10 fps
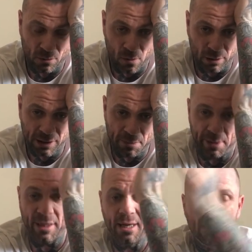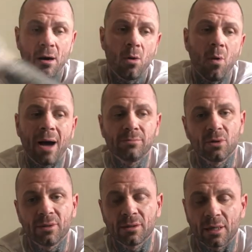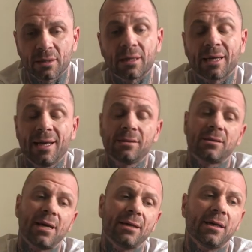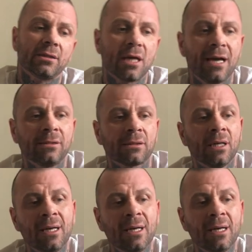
what's happening or what I'm doing against the NHS,